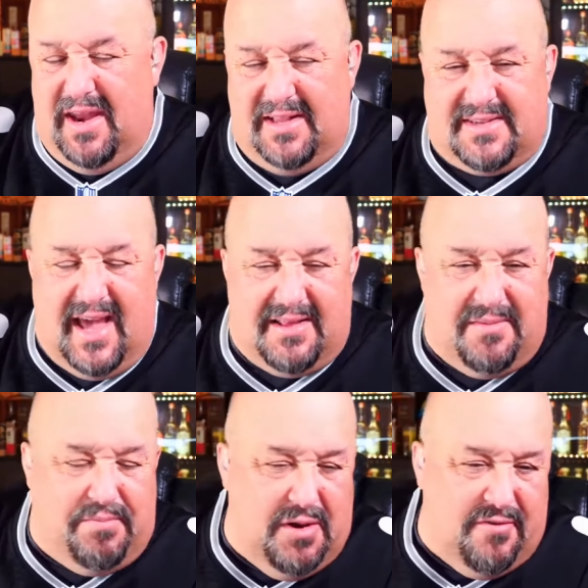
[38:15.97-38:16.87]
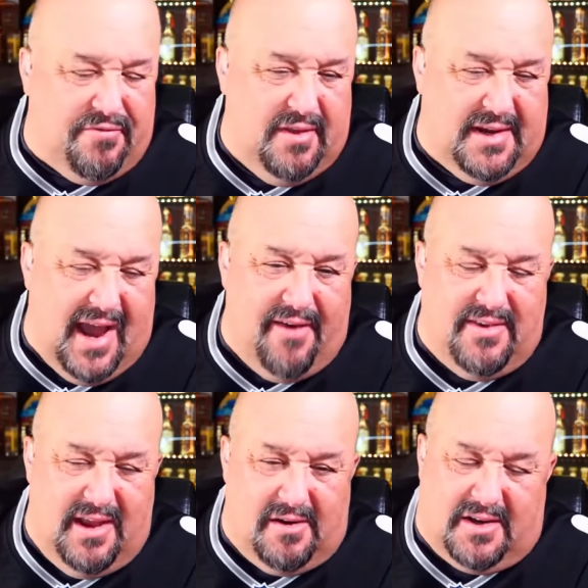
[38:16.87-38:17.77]
And it's got the beautiful
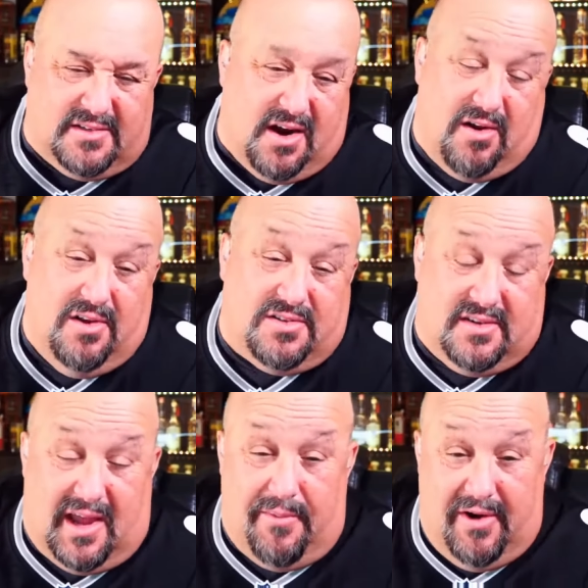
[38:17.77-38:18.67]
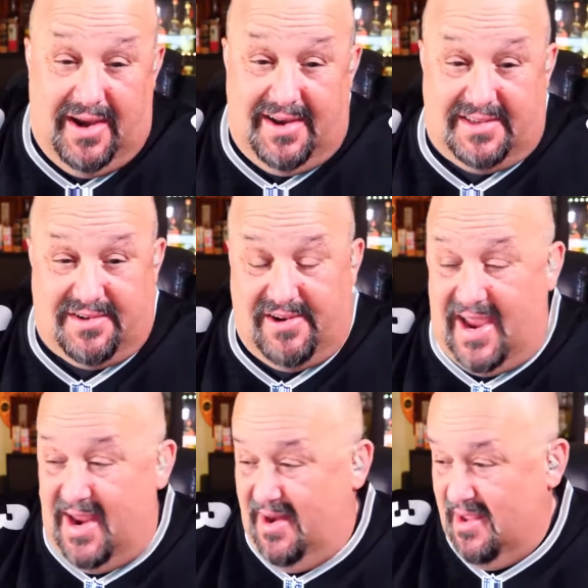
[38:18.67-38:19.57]
agave there because Carlos Camarena does it
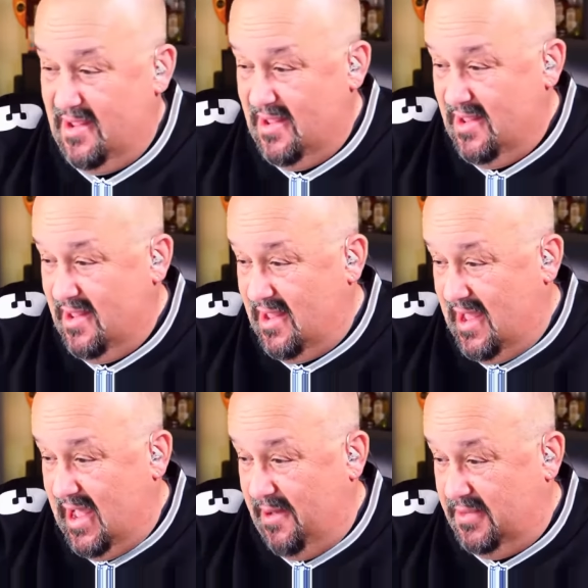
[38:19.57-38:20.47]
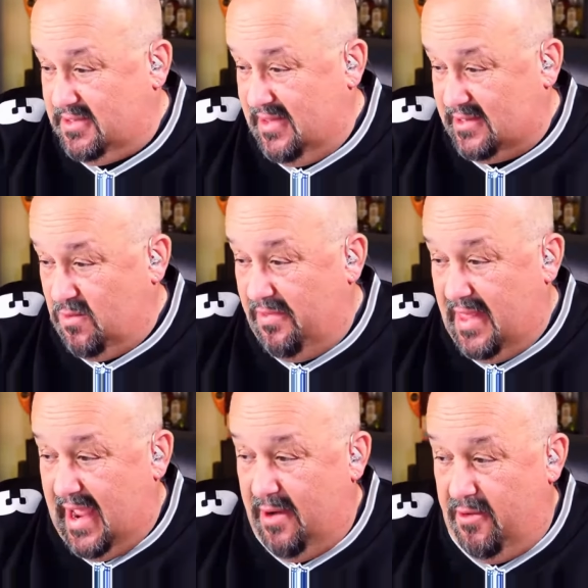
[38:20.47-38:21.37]
right. So that's one
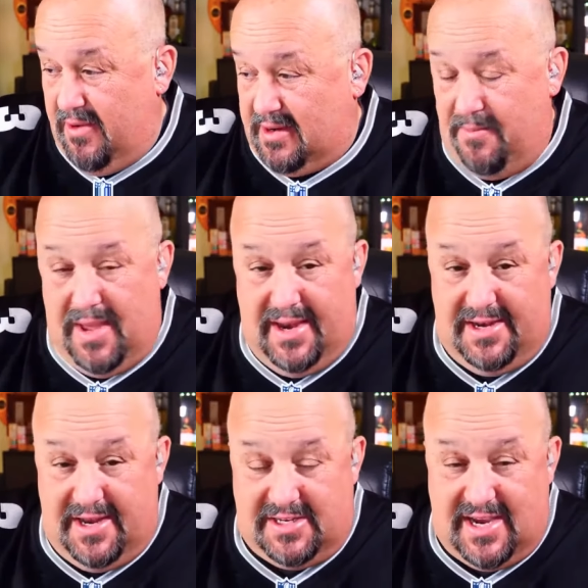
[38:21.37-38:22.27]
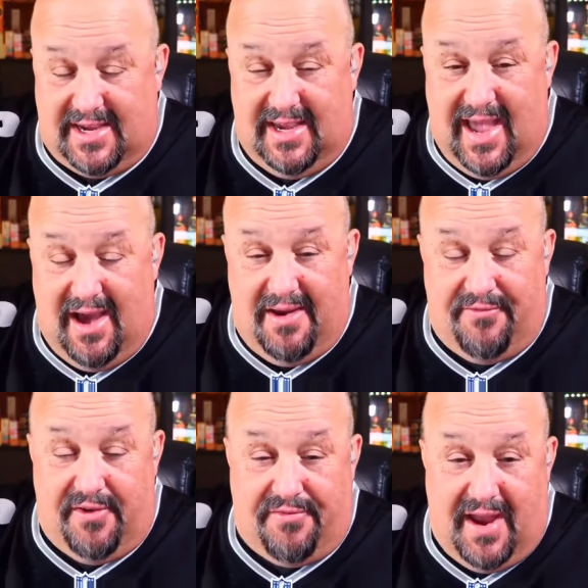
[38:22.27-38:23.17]
that I would recommend checking out
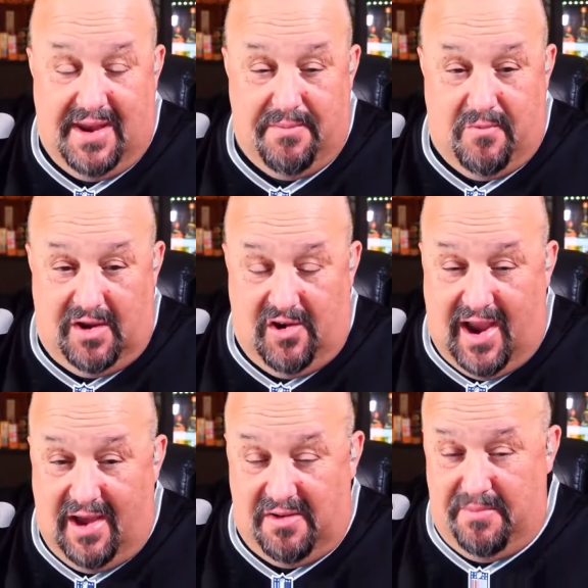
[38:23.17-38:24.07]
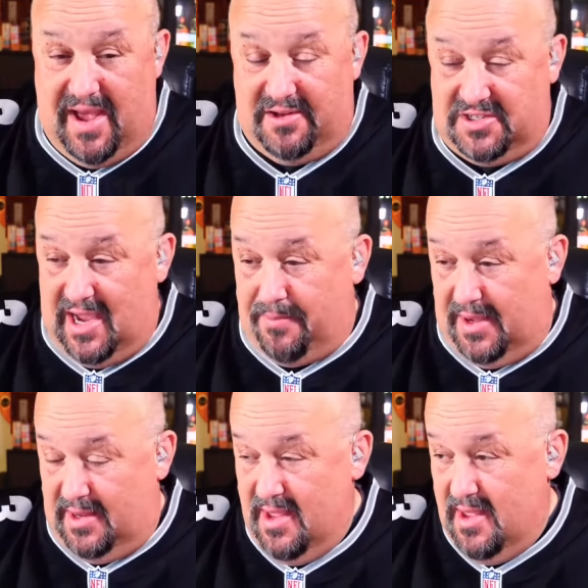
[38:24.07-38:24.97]
if you find it when you're out about
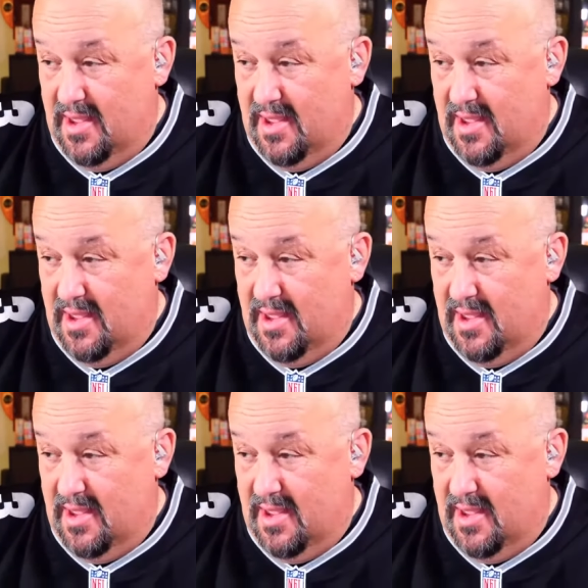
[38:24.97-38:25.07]
shopping.